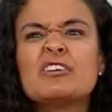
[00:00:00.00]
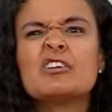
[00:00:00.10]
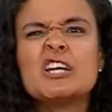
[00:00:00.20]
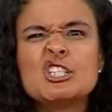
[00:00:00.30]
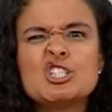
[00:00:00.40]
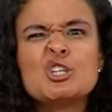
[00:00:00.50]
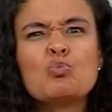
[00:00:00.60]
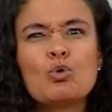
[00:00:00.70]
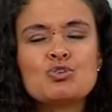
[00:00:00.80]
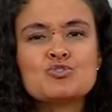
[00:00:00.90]
their itchy
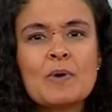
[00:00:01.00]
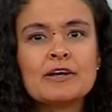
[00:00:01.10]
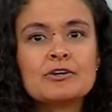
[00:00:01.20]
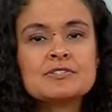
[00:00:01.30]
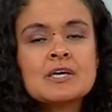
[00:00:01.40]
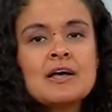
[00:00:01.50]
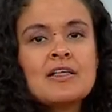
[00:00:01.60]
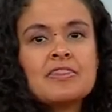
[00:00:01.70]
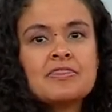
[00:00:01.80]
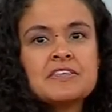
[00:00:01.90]
wool sweaters.
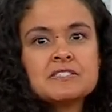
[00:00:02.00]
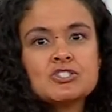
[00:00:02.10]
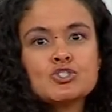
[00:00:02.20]
This is